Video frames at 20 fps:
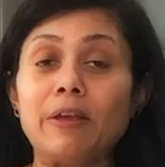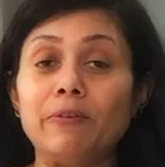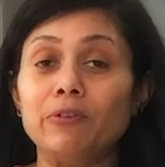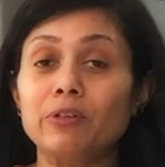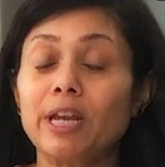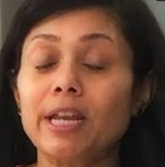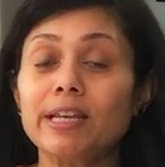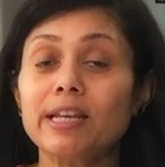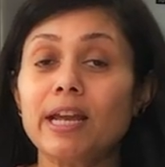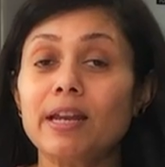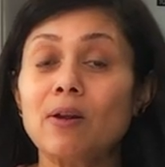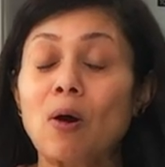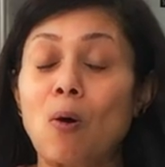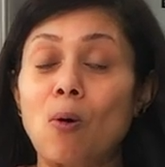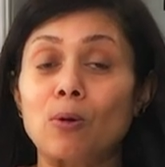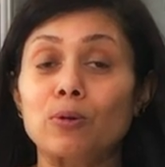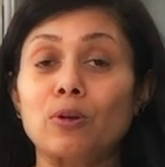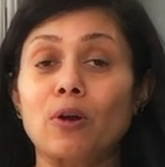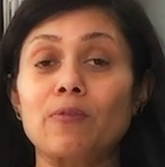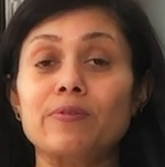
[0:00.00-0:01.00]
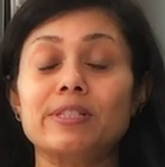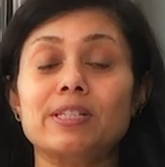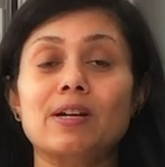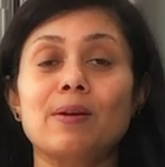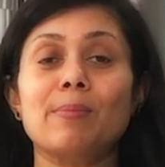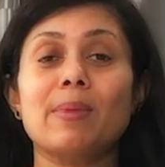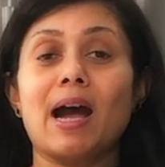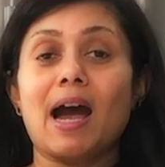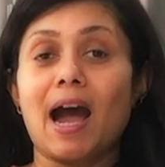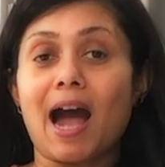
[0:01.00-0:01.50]
If you can get hold of
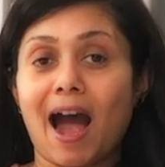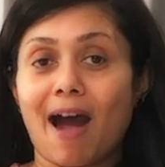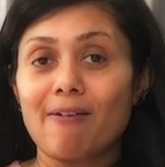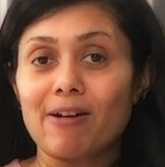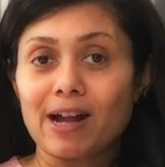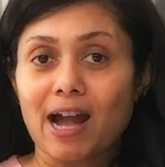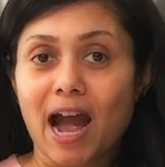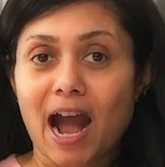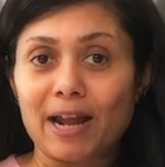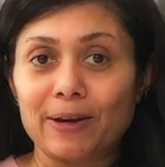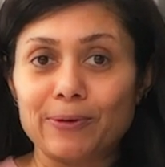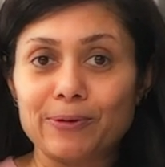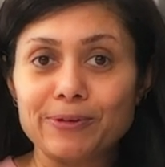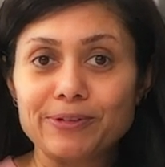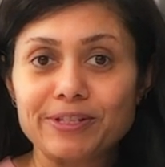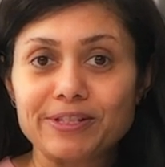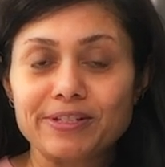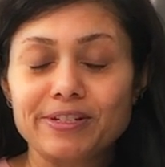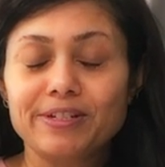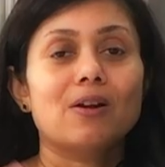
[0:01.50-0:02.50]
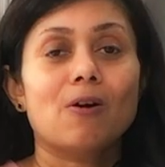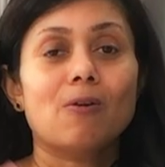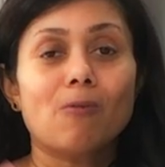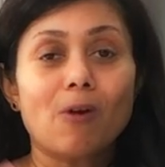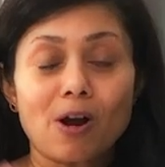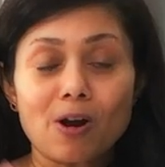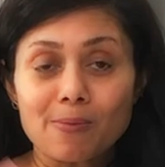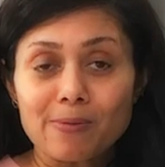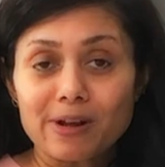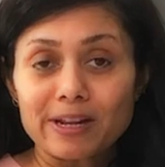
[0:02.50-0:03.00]
some avocados,
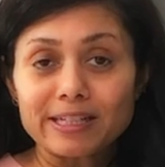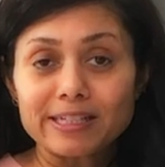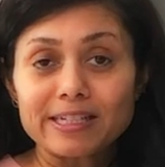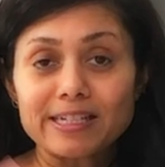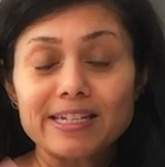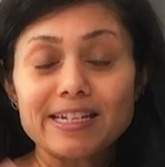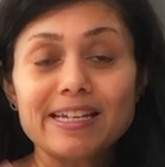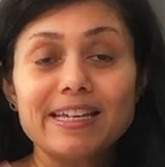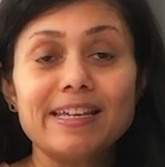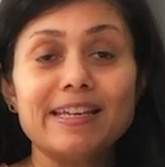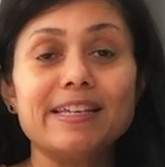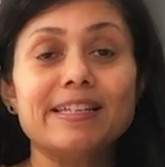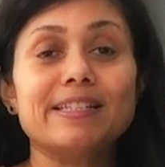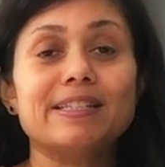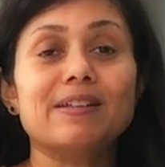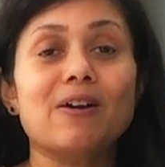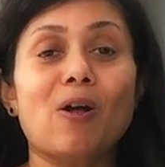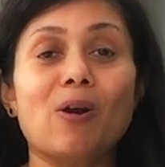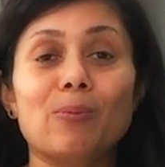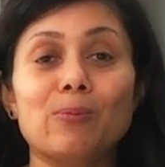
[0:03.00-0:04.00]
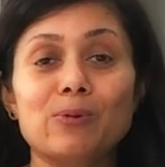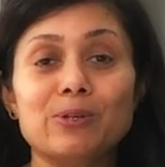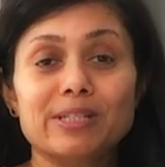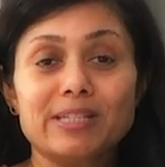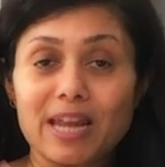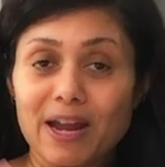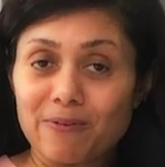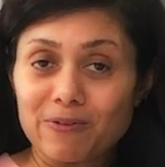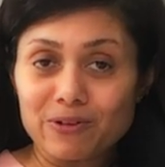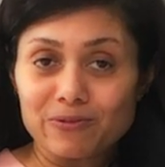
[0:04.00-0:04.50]
guacamole is almost
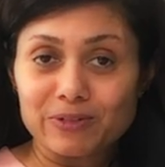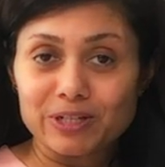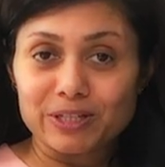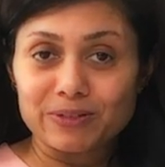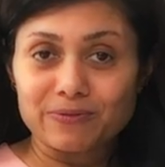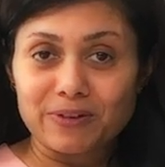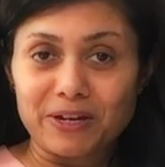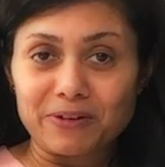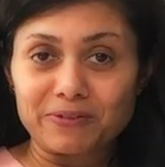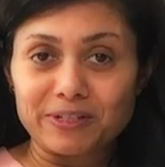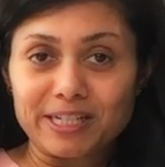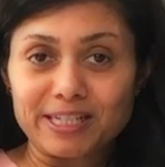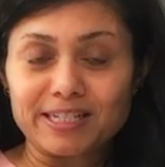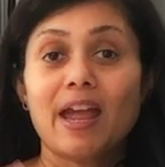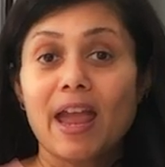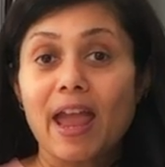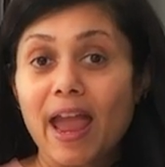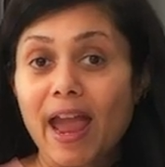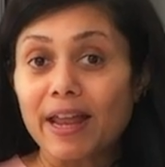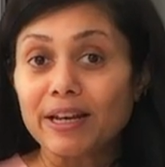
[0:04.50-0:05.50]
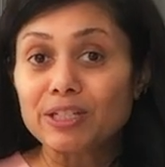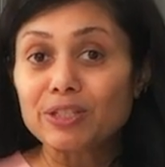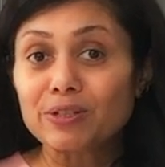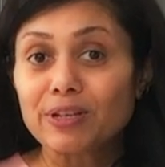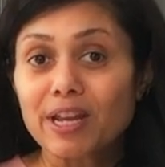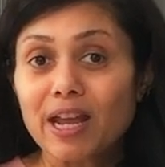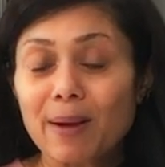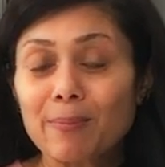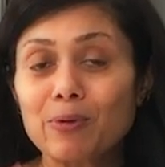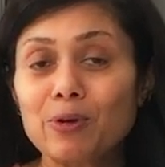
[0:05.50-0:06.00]
everyone's favorite. And
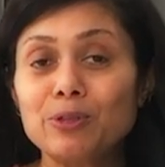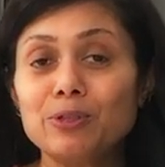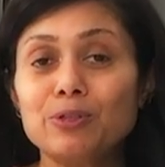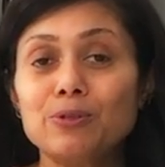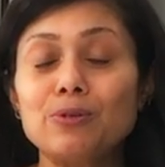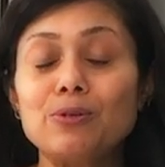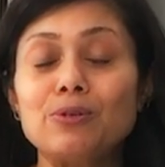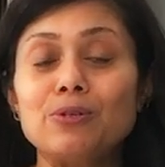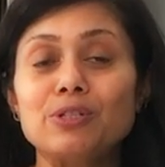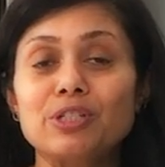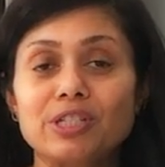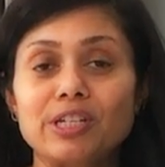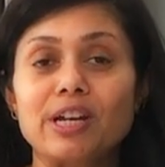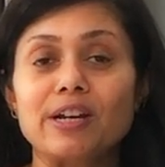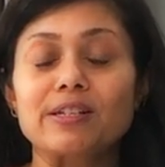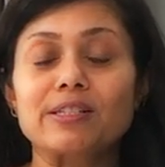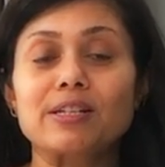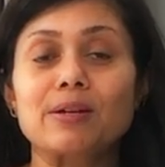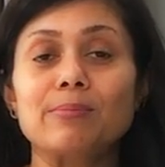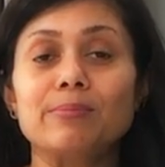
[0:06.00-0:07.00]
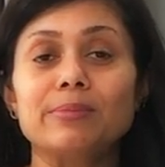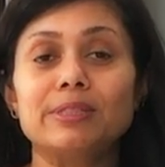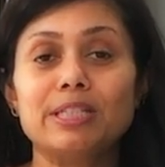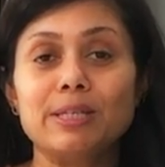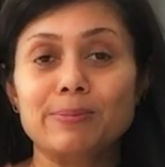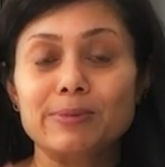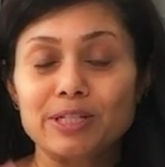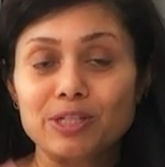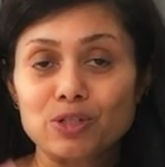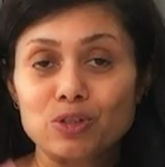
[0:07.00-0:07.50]
today I'm going to share some
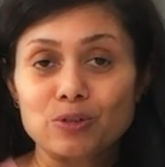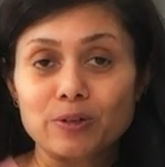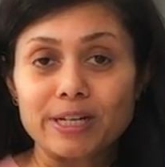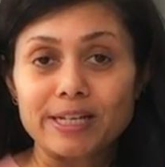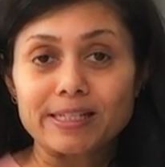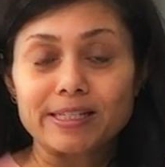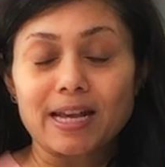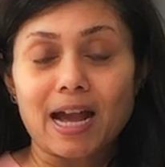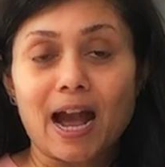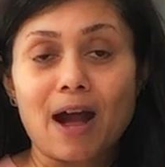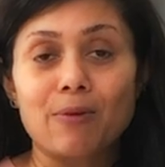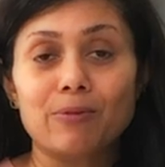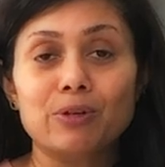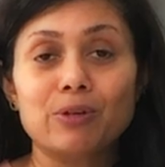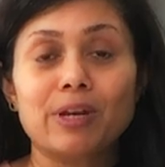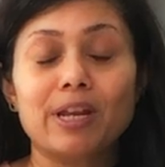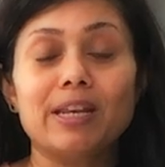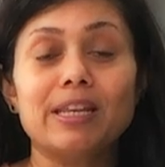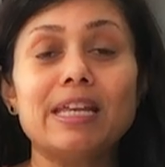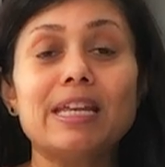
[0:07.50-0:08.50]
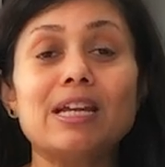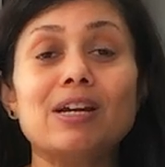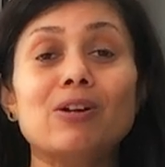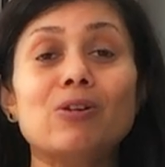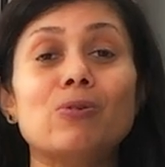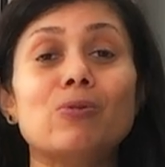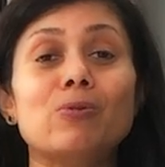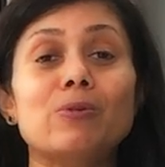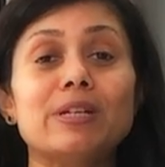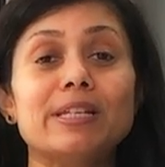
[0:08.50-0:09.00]
tips and tricks how you can
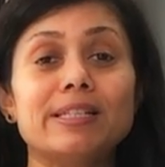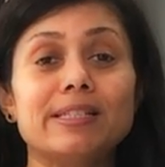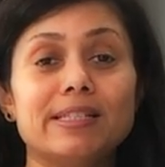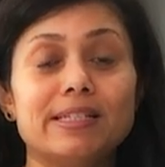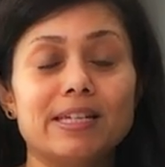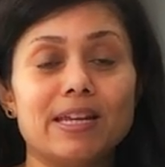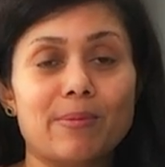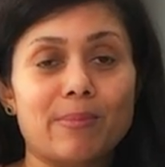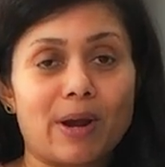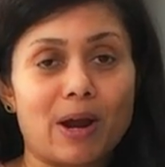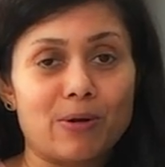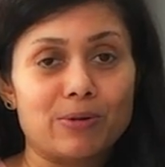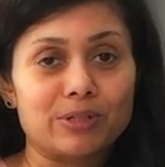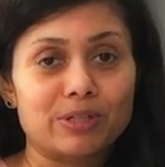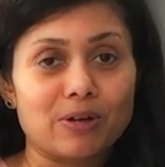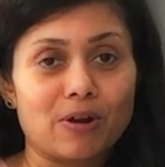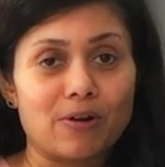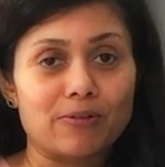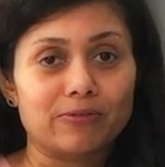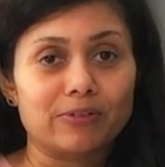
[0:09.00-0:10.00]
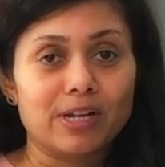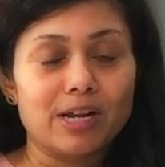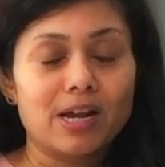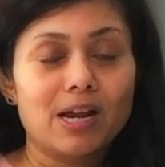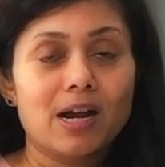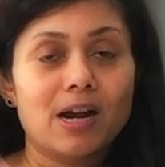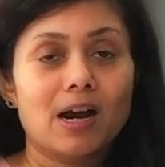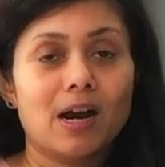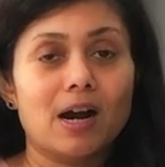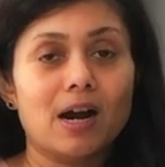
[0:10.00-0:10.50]
increase the amount of
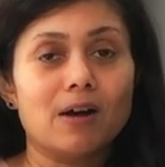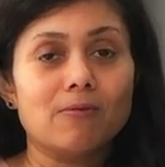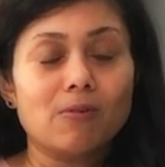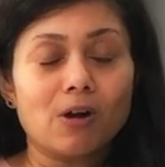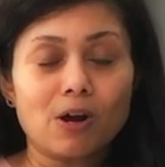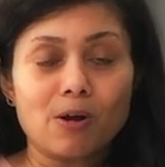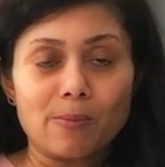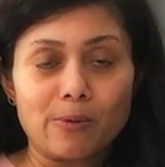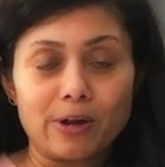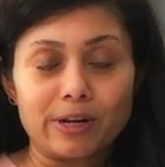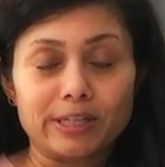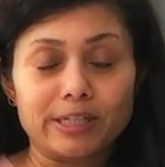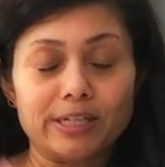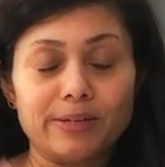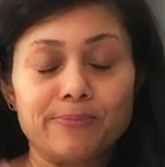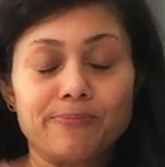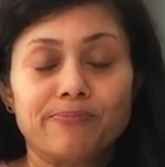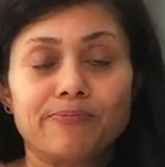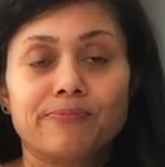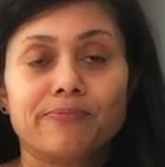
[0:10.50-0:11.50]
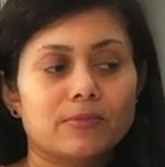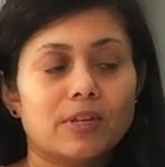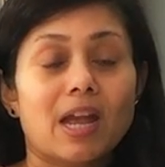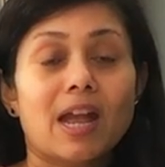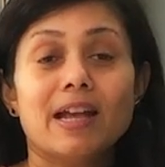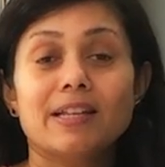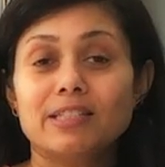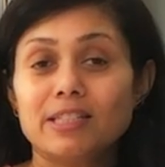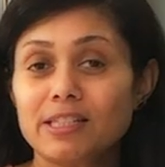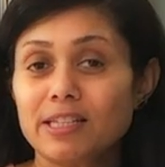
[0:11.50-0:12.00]
uh, guacamole
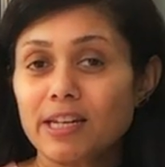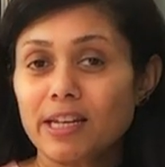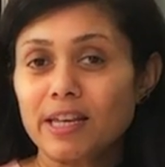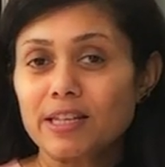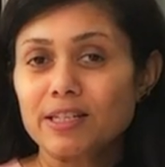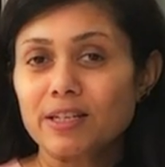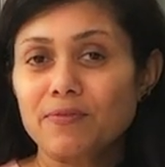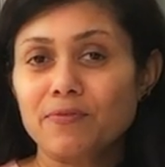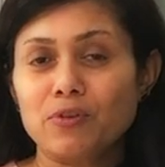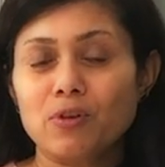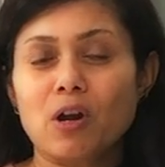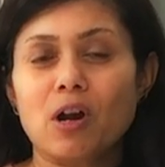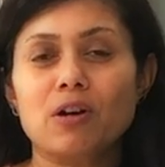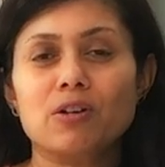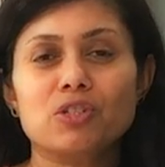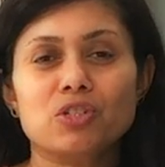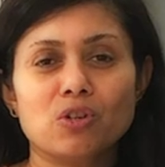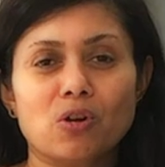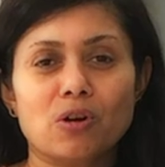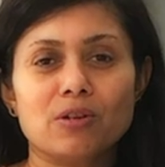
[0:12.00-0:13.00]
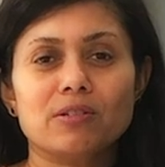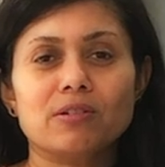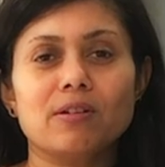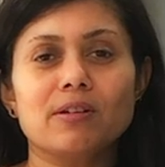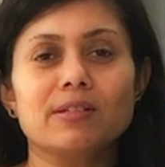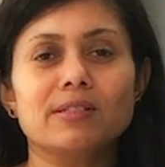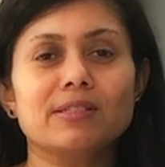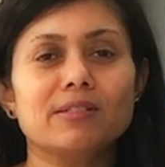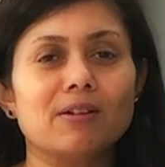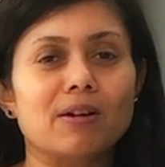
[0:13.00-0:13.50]
just in case if you are short
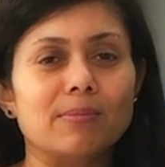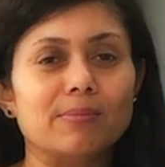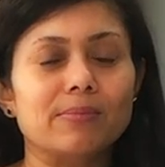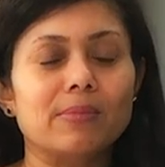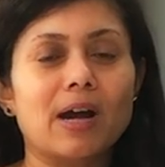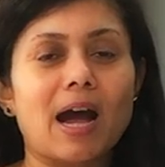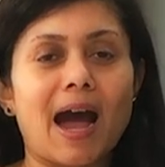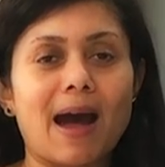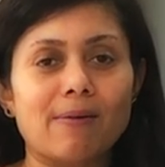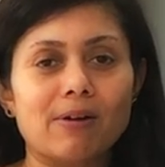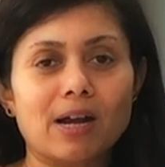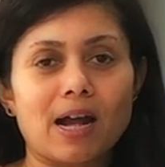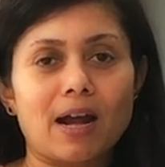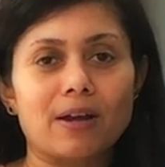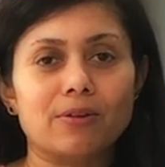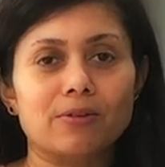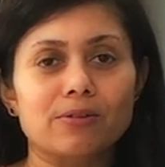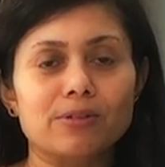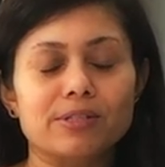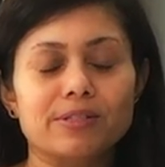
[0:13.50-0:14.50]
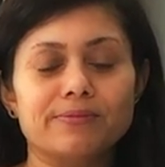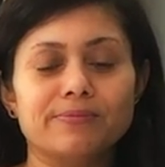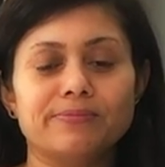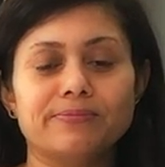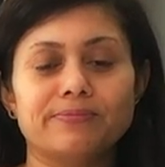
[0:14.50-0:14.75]
on some avocados.